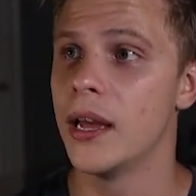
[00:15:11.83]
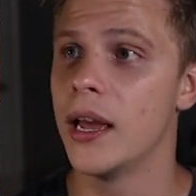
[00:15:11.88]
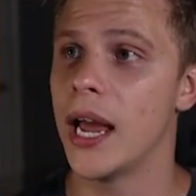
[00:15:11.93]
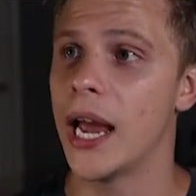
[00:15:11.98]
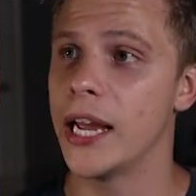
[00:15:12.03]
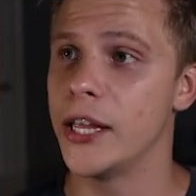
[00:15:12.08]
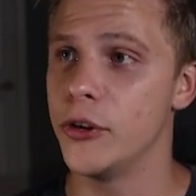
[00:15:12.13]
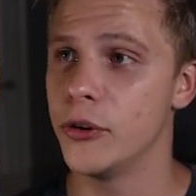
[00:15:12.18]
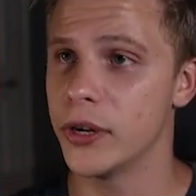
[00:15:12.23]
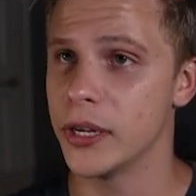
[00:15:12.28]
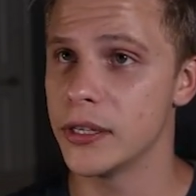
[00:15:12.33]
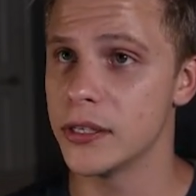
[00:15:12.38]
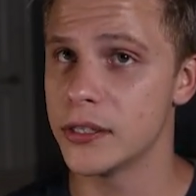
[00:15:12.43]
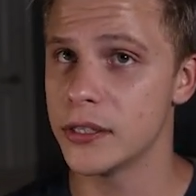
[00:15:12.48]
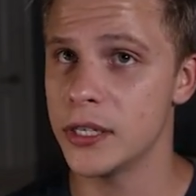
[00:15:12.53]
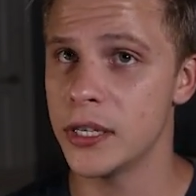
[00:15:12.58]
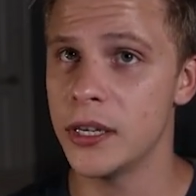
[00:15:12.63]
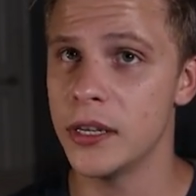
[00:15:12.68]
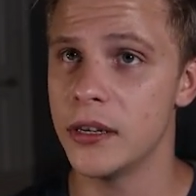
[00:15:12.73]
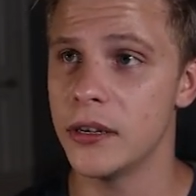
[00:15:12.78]
And you can
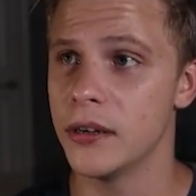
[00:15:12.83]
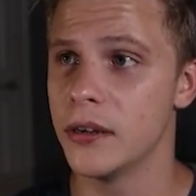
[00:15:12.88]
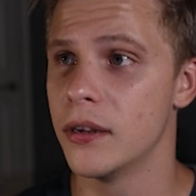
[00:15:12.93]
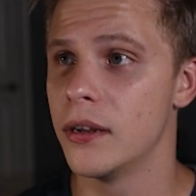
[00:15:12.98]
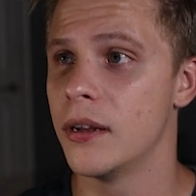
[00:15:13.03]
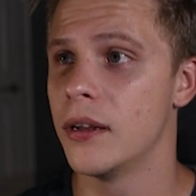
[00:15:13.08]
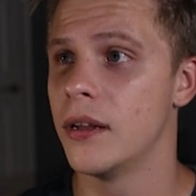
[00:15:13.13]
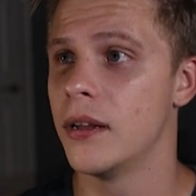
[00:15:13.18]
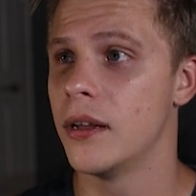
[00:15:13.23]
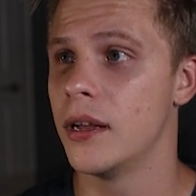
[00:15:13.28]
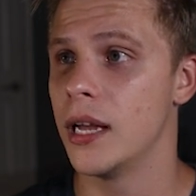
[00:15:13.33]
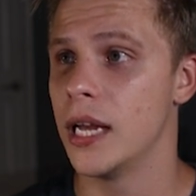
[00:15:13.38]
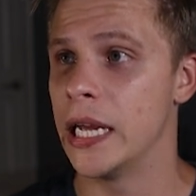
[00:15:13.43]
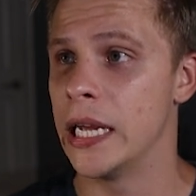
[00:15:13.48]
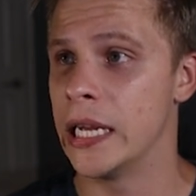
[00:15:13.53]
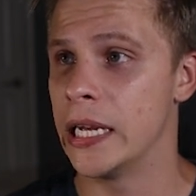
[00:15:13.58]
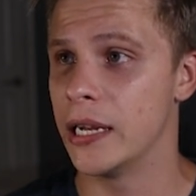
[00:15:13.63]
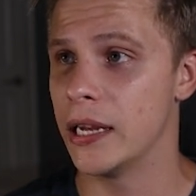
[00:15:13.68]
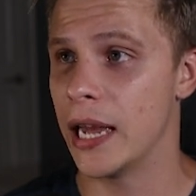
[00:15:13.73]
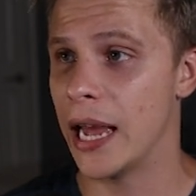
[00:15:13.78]
see
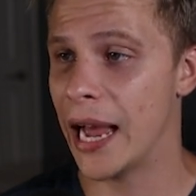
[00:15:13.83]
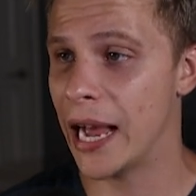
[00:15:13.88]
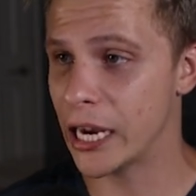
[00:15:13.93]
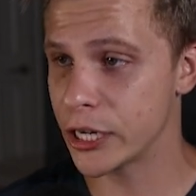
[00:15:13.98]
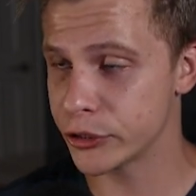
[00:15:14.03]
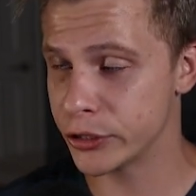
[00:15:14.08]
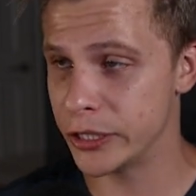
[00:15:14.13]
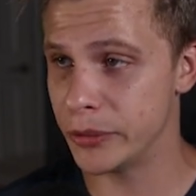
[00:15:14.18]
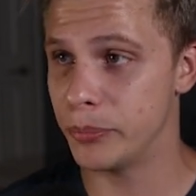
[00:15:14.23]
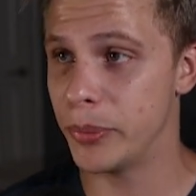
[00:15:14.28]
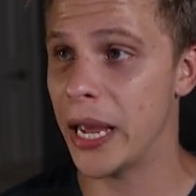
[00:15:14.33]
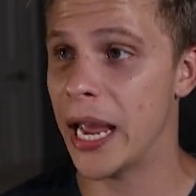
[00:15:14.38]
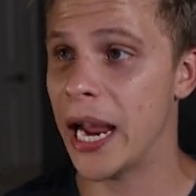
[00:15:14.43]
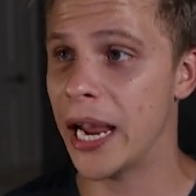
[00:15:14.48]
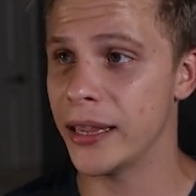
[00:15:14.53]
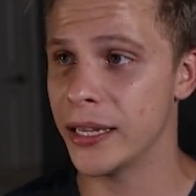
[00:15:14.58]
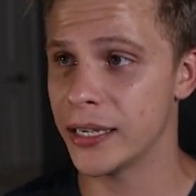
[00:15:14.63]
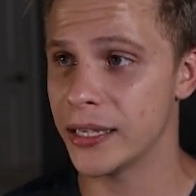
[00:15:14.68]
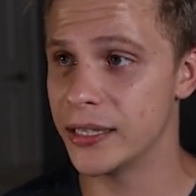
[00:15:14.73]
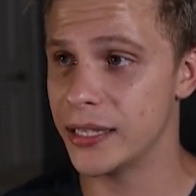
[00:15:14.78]
it actually
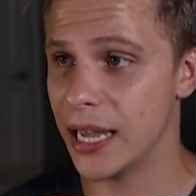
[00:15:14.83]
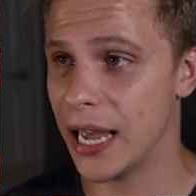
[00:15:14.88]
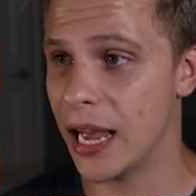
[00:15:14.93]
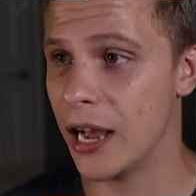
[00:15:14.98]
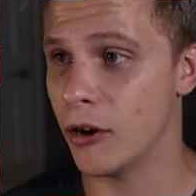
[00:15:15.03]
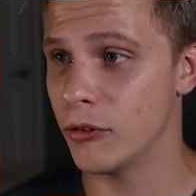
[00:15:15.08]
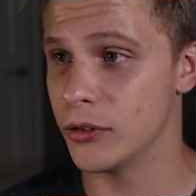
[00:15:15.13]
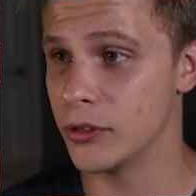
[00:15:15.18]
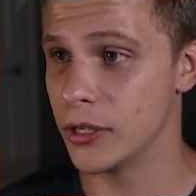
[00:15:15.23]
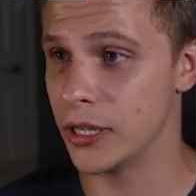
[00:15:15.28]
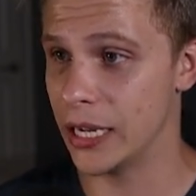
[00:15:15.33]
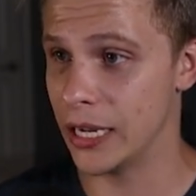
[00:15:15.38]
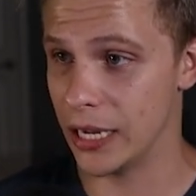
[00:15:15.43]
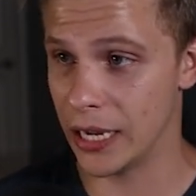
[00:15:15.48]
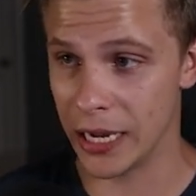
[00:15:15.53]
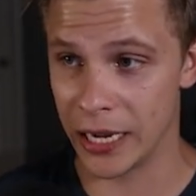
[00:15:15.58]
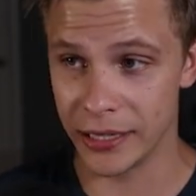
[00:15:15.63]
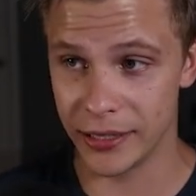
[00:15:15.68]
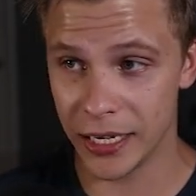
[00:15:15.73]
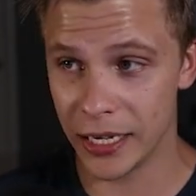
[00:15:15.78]
panicked down.
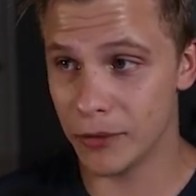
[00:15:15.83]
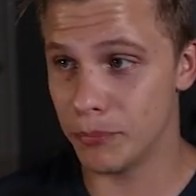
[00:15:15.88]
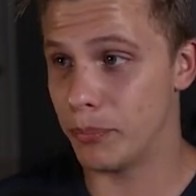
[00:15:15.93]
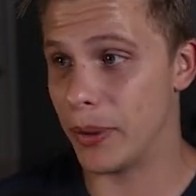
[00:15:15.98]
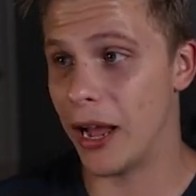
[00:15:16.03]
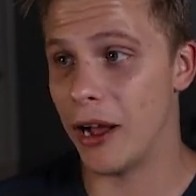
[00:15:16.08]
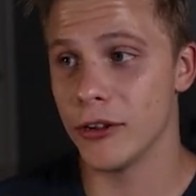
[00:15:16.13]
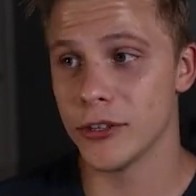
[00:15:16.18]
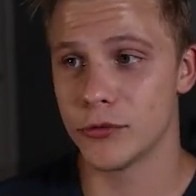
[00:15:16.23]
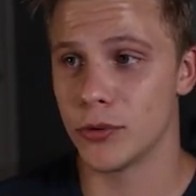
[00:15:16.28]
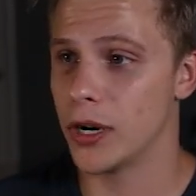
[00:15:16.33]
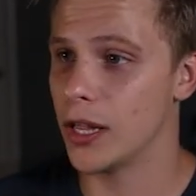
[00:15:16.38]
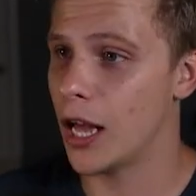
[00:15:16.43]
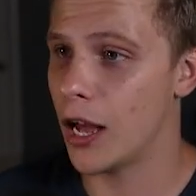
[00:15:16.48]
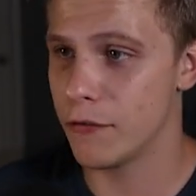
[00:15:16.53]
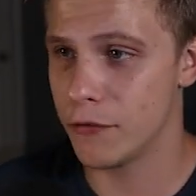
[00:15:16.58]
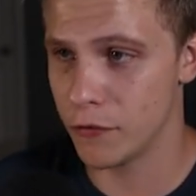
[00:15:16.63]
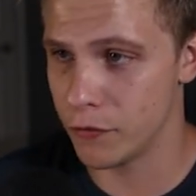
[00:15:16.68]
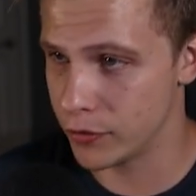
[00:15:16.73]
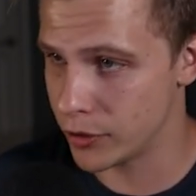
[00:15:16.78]
It did bounce right
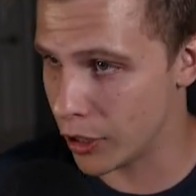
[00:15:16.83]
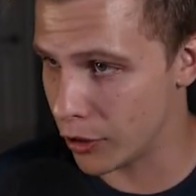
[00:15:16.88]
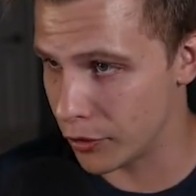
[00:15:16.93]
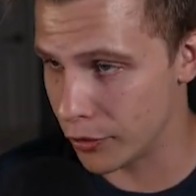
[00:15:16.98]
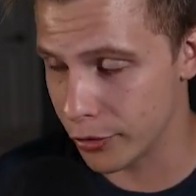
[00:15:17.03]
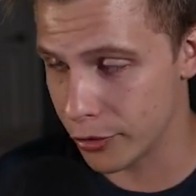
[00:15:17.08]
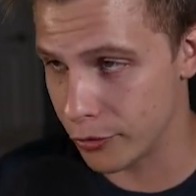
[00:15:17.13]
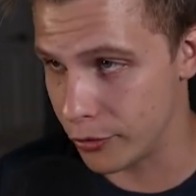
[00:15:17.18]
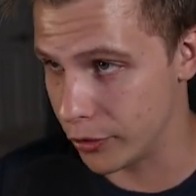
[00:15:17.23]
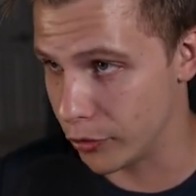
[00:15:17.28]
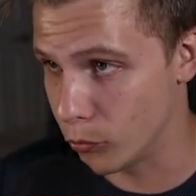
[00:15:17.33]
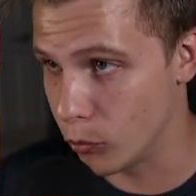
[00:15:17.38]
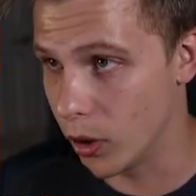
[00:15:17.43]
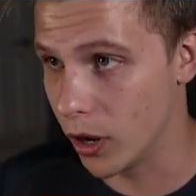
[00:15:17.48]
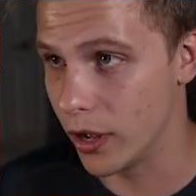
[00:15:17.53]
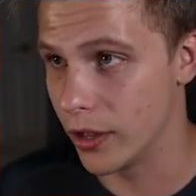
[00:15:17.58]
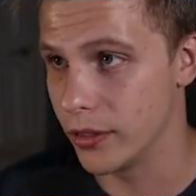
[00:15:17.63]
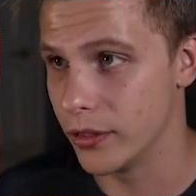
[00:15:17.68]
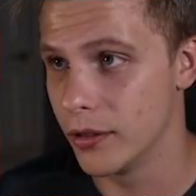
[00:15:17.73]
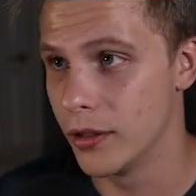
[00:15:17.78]
off of
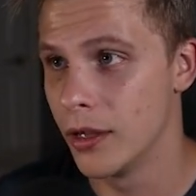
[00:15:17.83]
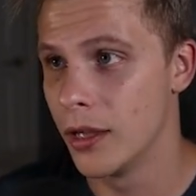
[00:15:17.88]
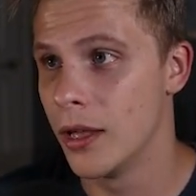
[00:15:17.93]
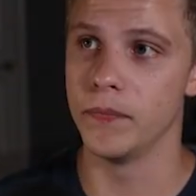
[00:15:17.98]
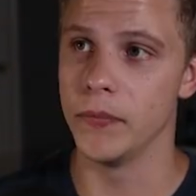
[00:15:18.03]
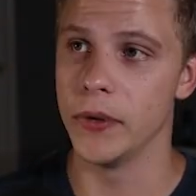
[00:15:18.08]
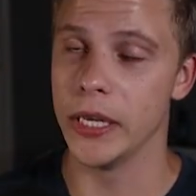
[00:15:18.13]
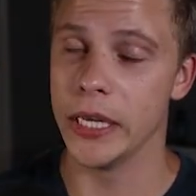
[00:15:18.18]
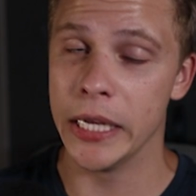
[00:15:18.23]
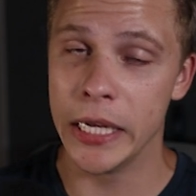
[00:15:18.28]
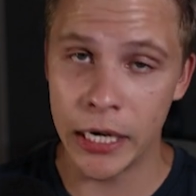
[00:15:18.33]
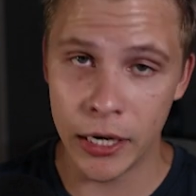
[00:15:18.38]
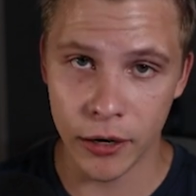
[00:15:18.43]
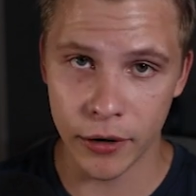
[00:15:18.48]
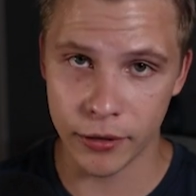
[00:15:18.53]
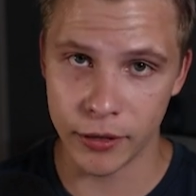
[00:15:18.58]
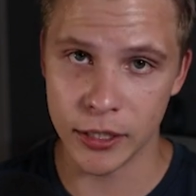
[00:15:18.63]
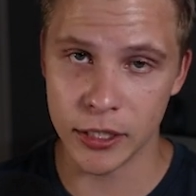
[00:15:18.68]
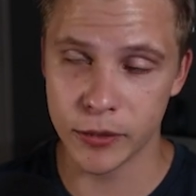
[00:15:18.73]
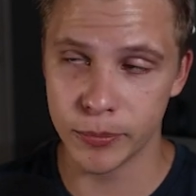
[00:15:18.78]
$1.31. Here
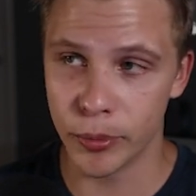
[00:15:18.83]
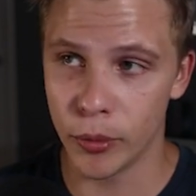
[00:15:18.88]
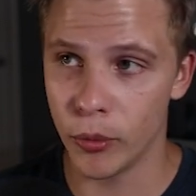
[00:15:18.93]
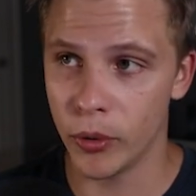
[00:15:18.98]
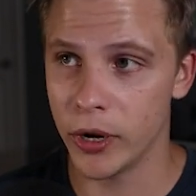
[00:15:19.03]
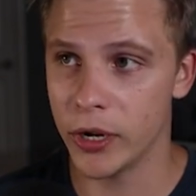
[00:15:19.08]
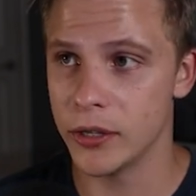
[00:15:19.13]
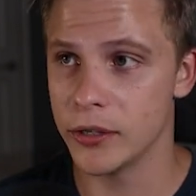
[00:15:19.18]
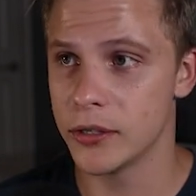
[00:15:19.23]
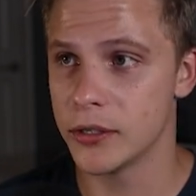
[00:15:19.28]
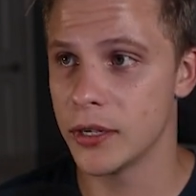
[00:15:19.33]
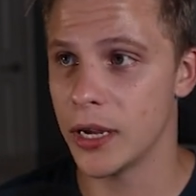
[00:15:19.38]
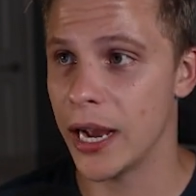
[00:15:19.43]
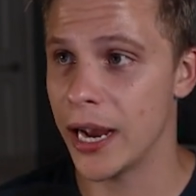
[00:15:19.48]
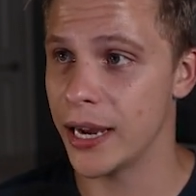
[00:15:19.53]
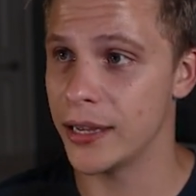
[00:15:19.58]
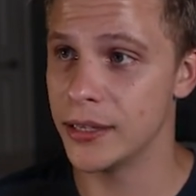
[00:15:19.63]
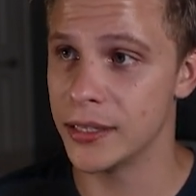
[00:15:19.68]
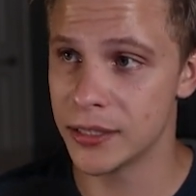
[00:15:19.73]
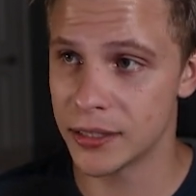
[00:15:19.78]
at this point,
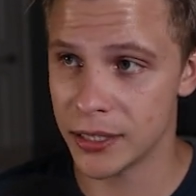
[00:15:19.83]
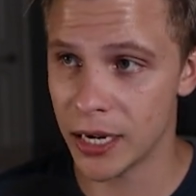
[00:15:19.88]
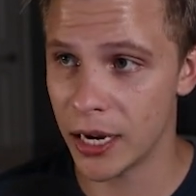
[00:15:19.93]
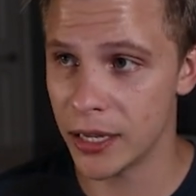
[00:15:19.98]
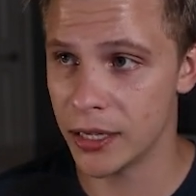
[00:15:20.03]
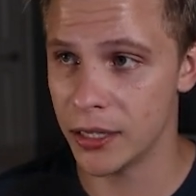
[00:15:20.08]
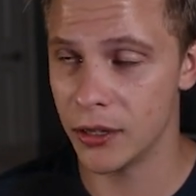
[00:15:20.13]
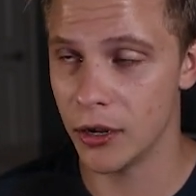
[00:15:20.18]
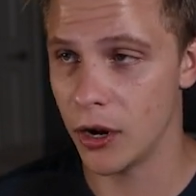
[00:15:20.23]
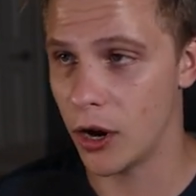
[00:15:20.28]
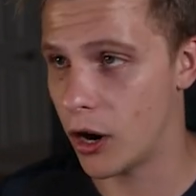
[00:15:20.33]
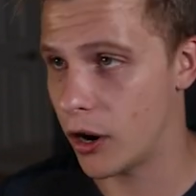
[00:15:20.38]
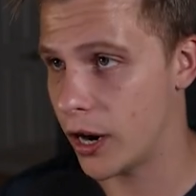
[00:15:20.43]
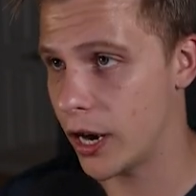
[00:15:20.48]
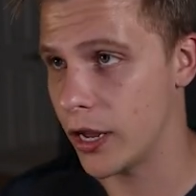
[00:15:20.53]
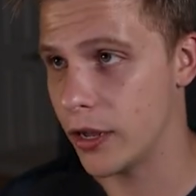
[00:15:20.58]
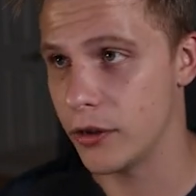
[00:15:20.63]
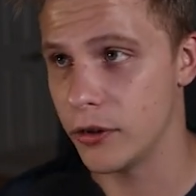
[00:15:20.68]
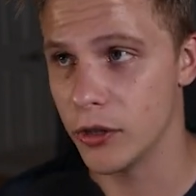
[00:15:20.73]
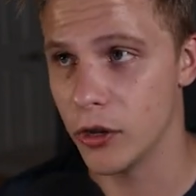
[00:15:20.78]
I had decided, all
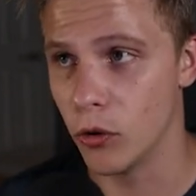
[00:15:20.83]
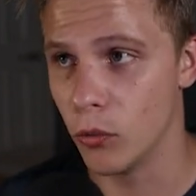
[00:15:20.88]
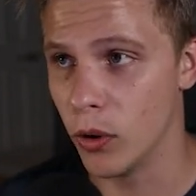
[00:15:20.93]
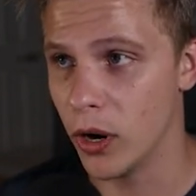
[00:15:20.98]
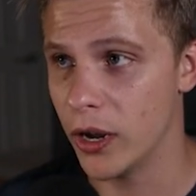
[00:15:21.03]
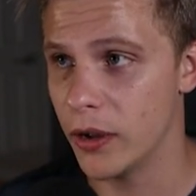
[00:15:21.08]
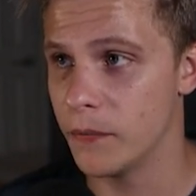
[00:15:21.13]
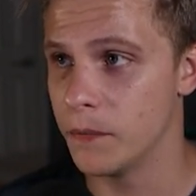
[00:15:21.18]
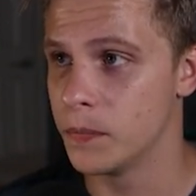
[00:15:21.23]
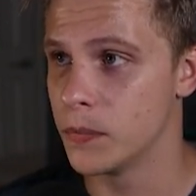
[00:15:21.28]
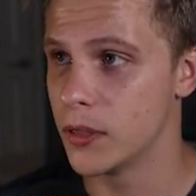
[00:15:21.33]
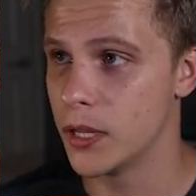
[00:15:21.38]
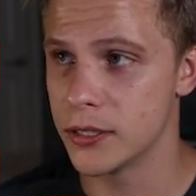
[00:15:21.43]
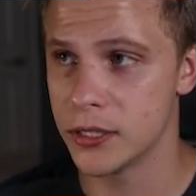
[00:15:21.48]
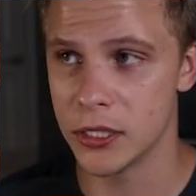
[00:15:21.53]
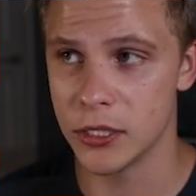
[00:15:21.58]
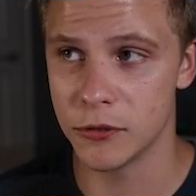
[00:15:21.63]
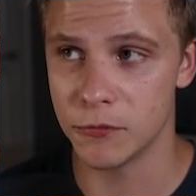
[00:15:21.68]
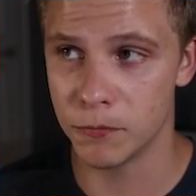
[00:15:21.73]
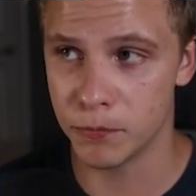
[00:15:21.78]
right, you know what?
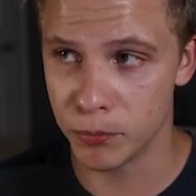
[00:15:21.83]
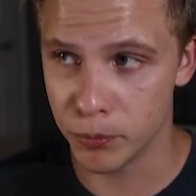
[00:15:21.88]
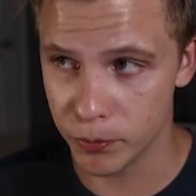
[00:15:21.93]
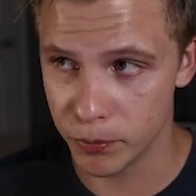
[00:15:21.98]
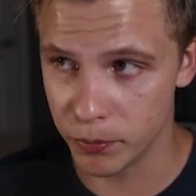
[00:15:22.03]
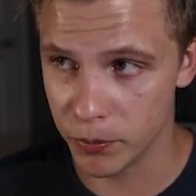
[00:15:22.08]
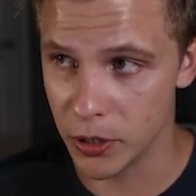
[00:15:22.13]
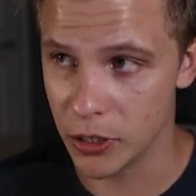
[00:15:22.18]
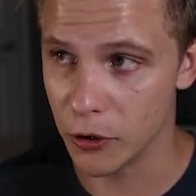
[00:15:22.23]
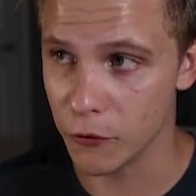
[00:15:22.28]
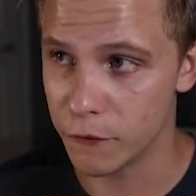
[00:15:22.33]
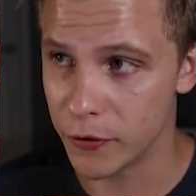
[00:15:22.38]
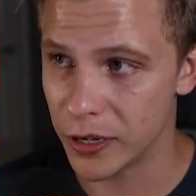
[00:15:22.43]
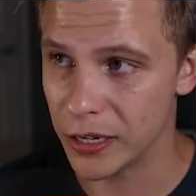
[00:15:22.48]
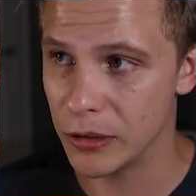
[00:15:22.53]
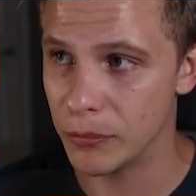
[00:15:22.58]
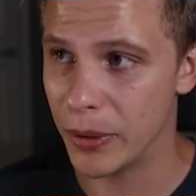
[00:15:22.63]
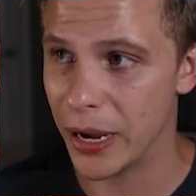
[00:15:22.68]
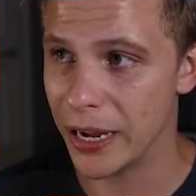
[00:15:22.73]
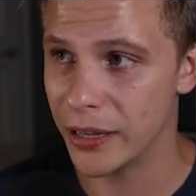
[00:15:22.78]
This is,
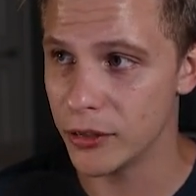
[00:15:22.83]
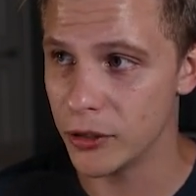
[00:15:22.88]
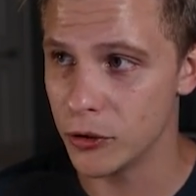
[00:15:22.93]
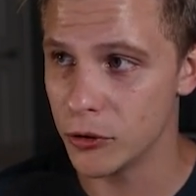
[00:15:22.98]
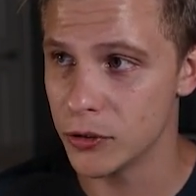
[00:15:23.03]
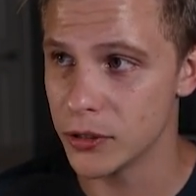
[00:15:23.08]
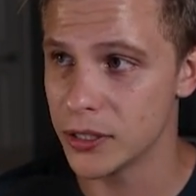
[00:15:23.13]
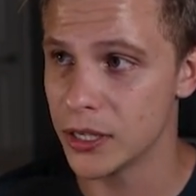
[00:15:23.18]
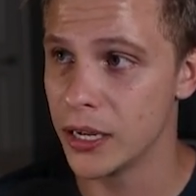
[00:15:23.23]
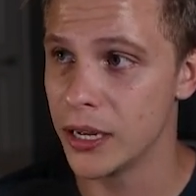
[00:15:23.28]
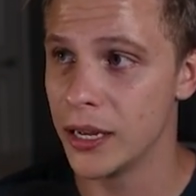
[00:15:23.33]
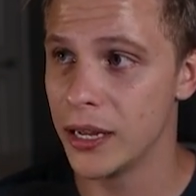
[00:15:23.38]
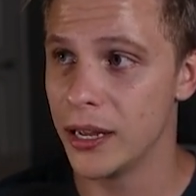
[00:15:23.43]
fairly bad news.